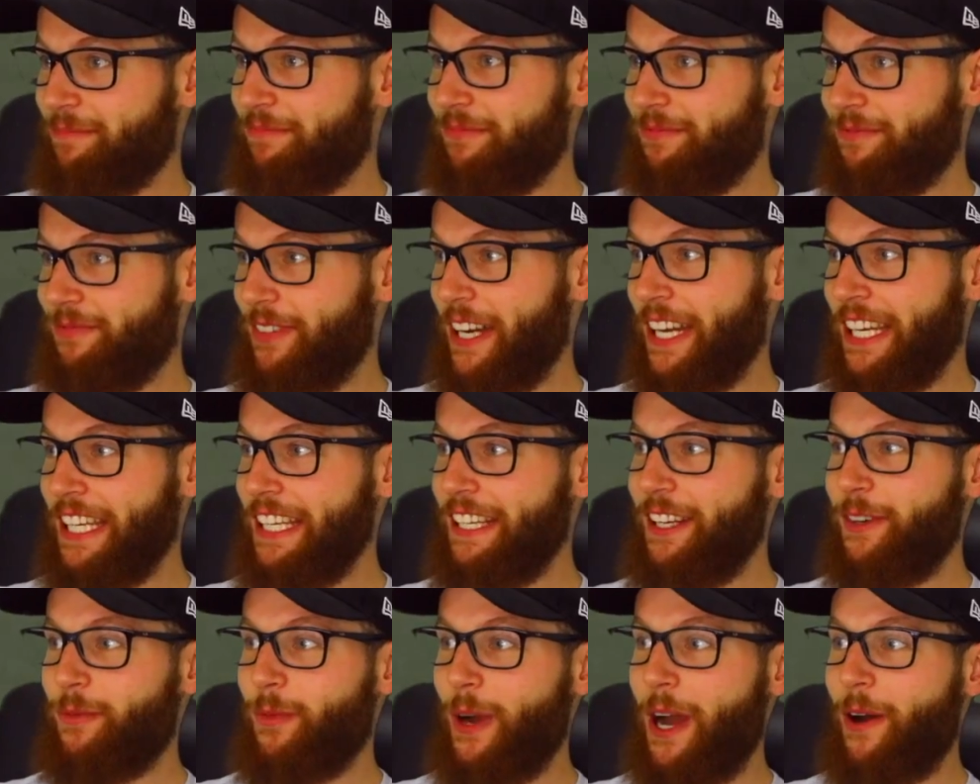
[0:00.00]
fuck, he
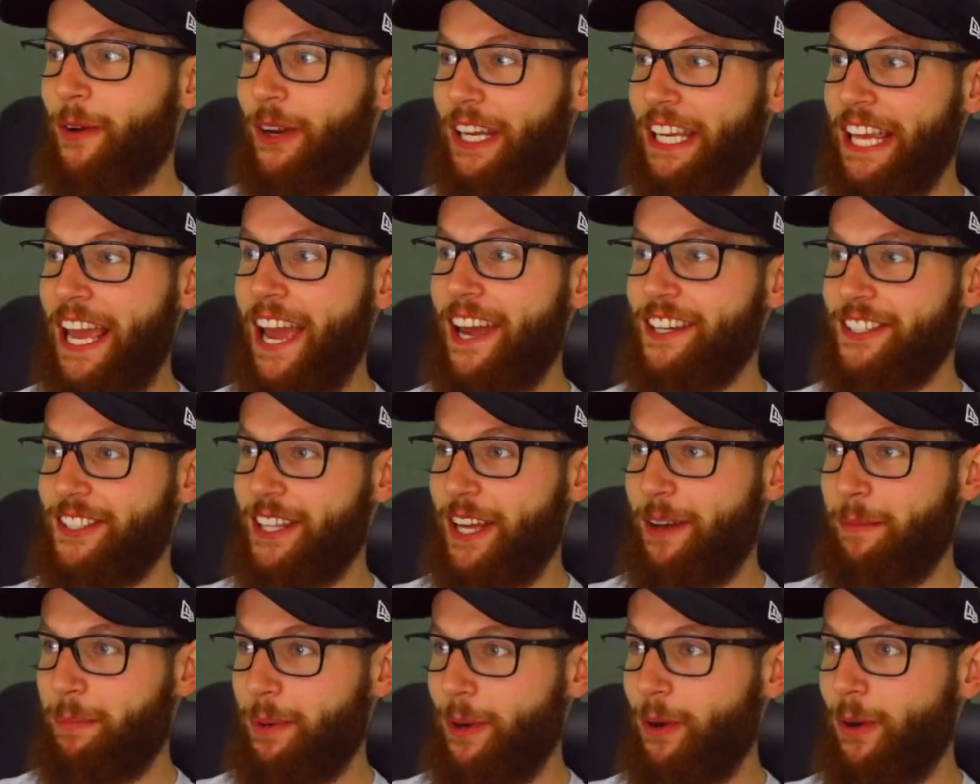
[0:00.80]
did well to catch
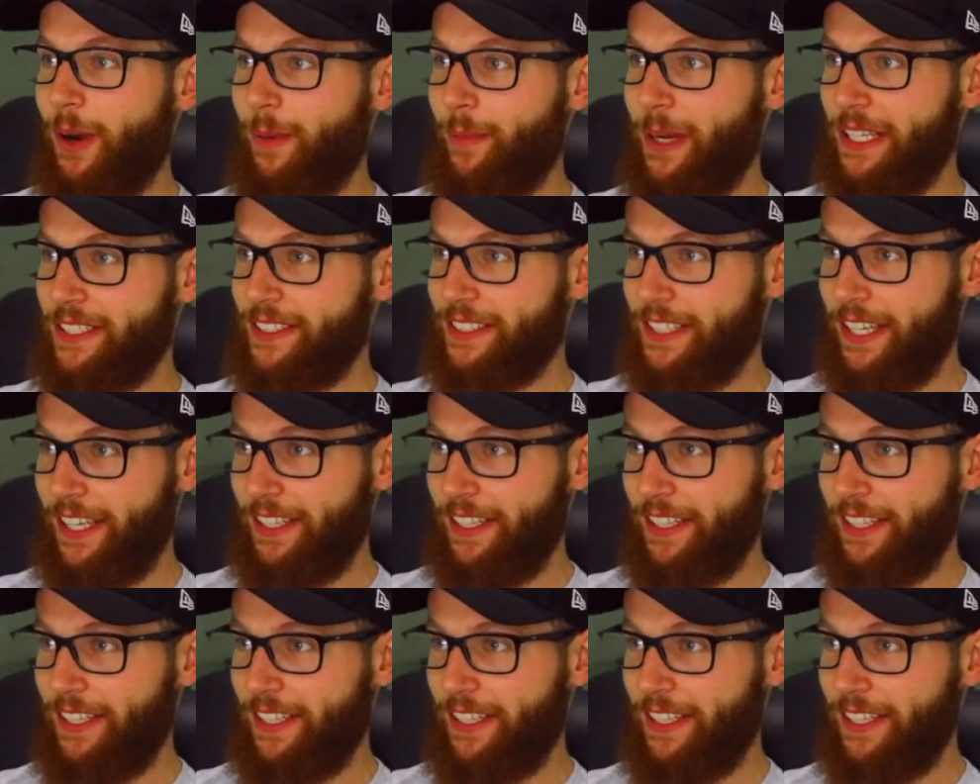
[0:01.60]
that ball, I must say.